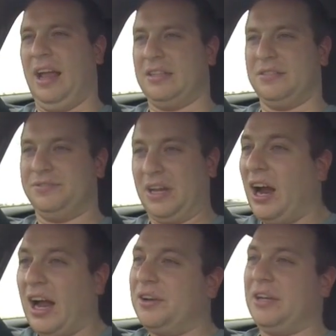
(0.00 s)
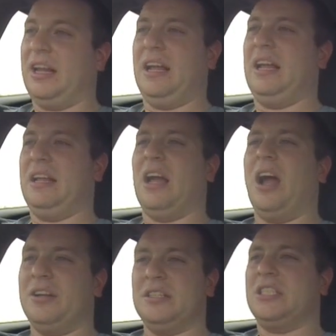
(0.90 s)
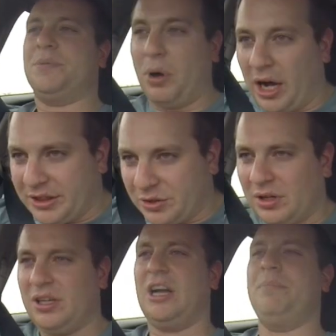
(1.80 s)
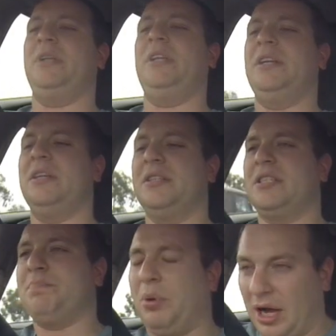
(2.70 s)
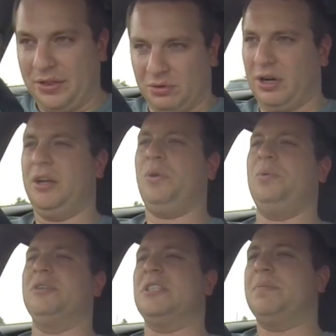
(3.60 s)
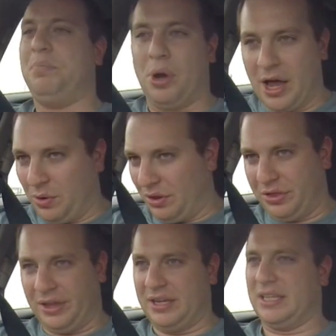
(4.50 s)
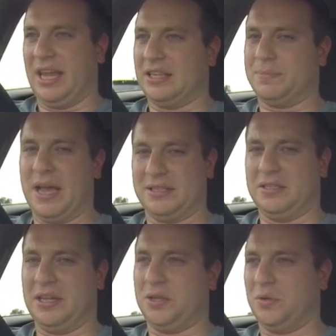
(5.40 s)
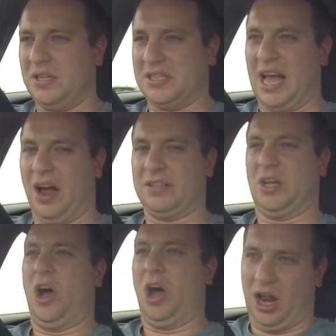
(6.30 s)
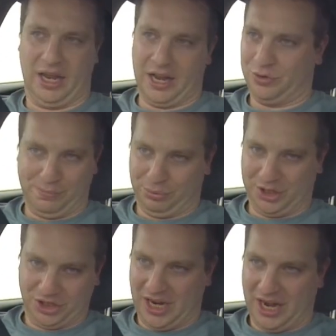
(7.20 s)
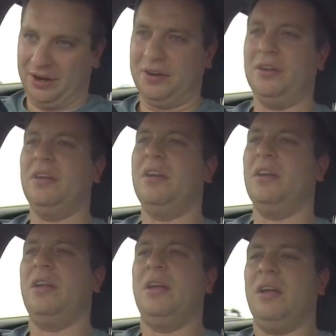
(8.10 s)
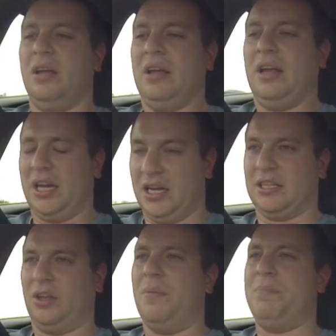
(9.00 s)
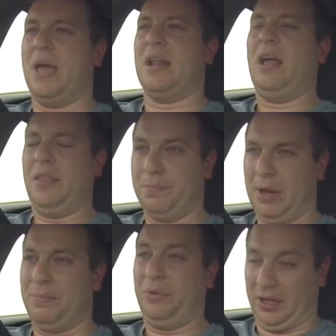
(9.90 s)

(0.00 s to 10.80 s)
It's very despite the reliability, despite the recall, despite all the things against Mazda Diesels, this car is highly underappreciated. It is a lot better than people